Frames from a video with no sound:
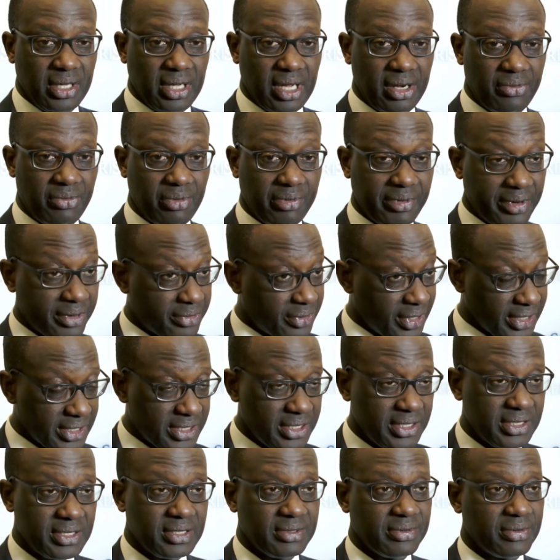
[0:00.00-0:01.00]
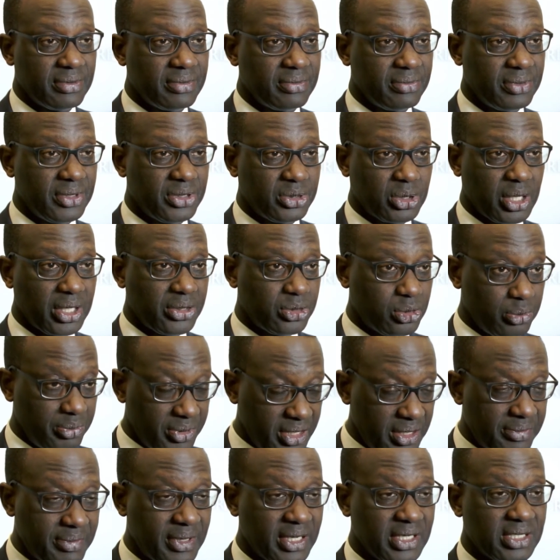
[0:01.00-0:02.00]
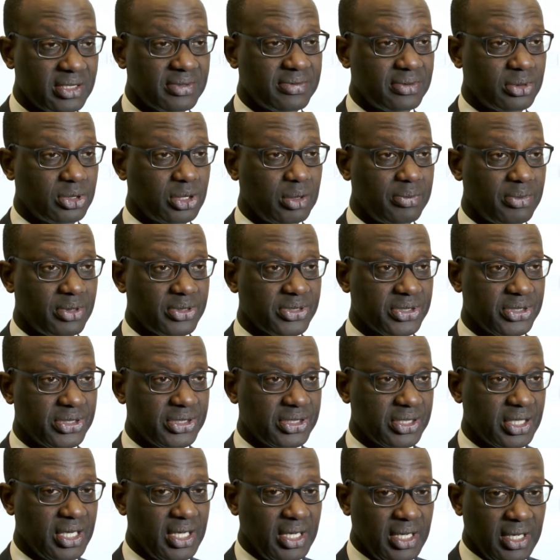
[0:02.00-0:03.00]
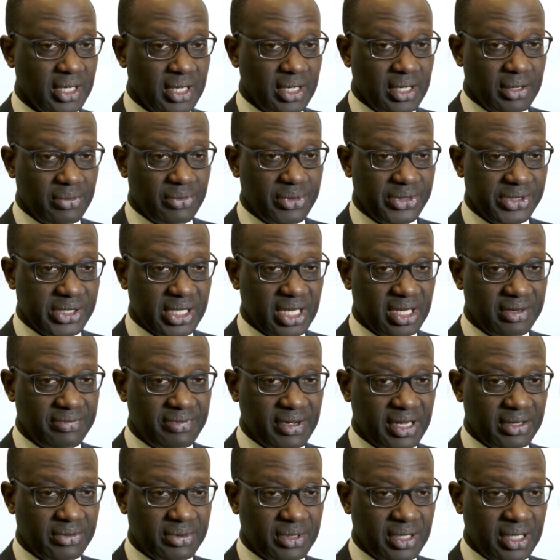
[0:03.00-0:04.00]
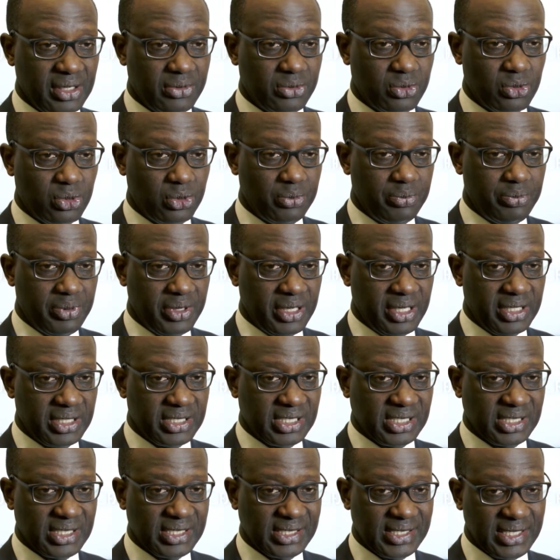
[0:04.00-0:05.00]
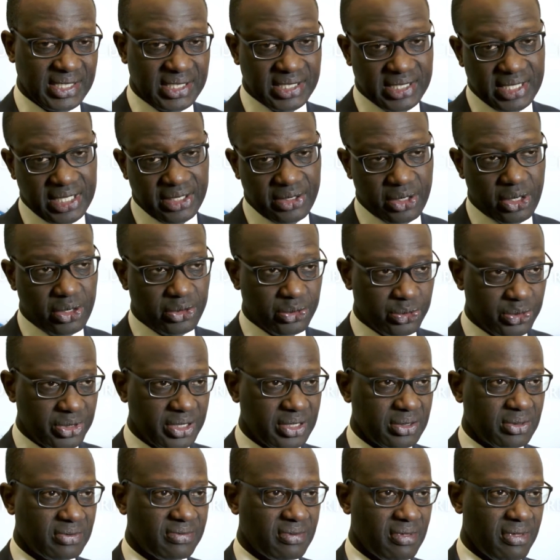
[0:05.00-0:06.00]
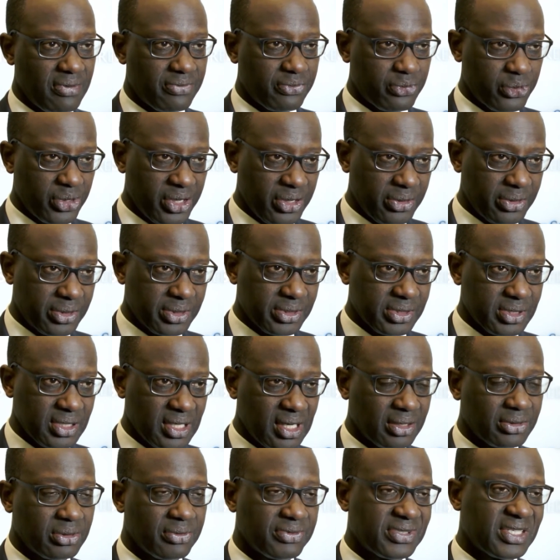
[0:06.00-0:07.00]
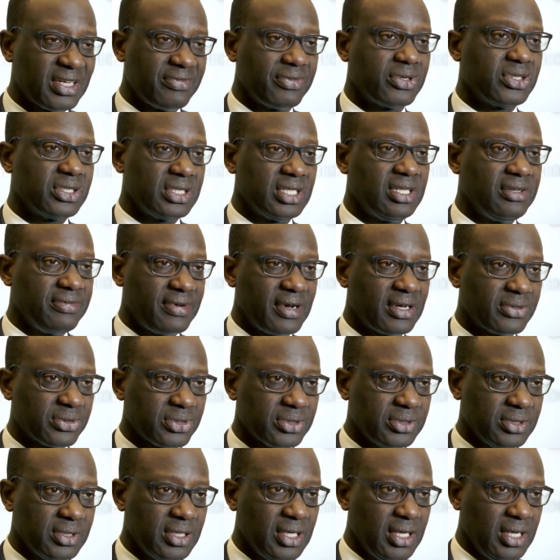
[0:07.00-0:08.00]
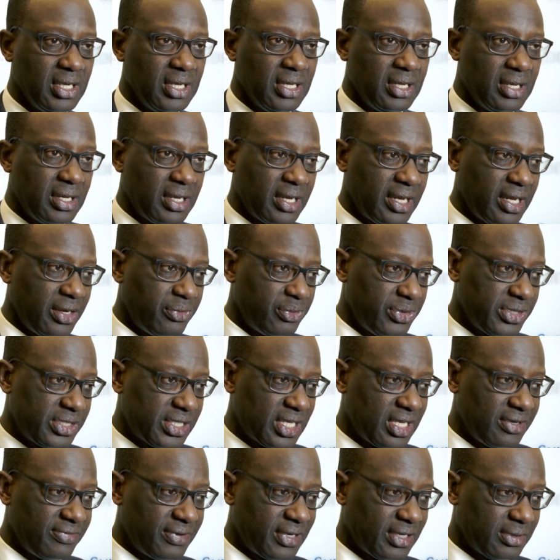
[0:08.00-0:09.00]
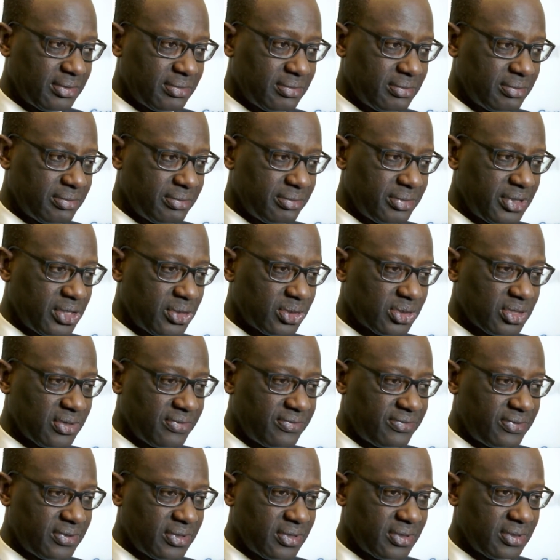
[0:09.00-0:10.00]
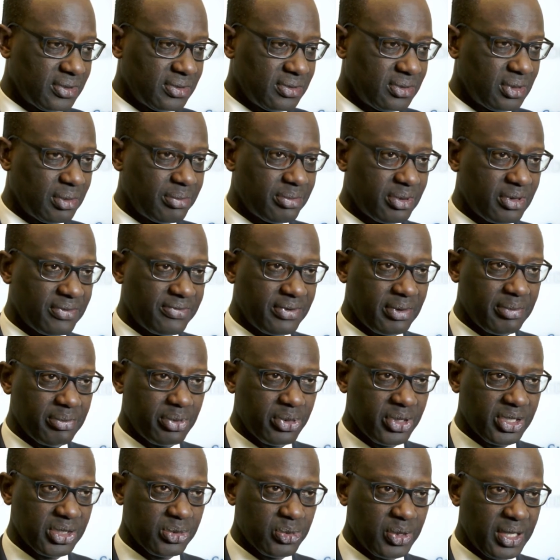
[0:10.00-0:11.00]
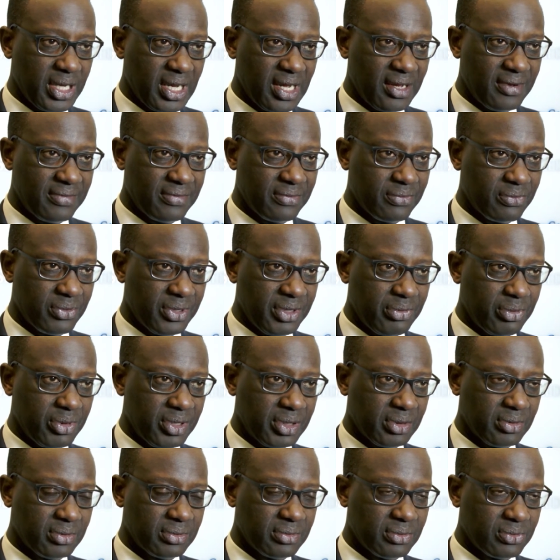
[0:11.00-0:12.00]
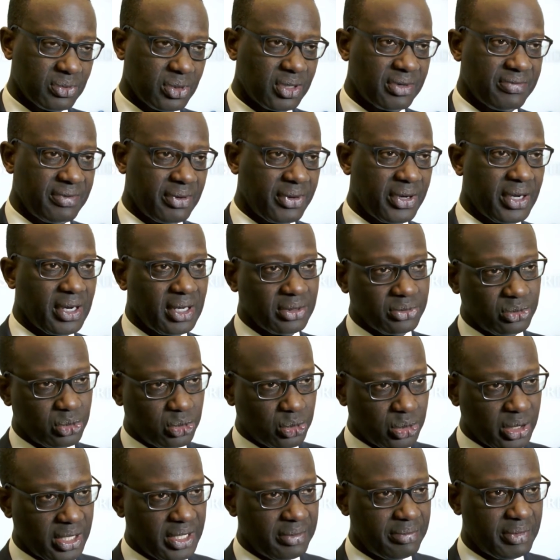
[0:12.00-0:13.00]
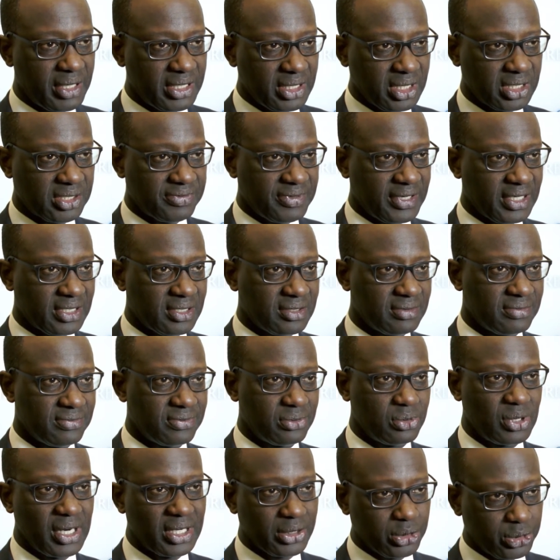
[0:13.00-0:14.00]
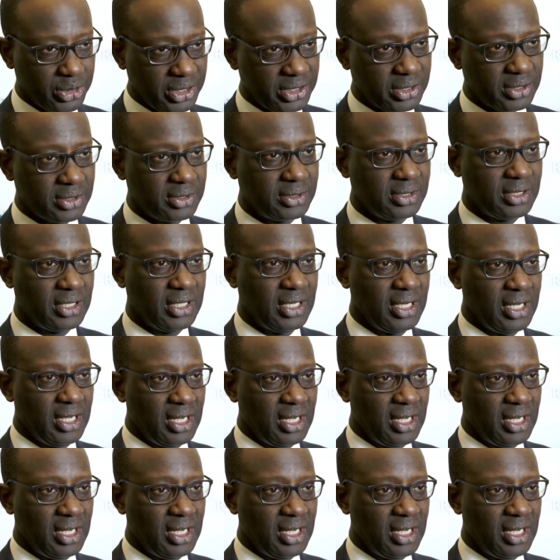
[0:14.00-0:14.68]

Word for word: and we regret it. We try to minimize the job losses. we said that it could be sixteen hundred over the three years out of seventeen thousand. And we said that because of the number of employees we have, we will work very hard to try and manage that through attrition.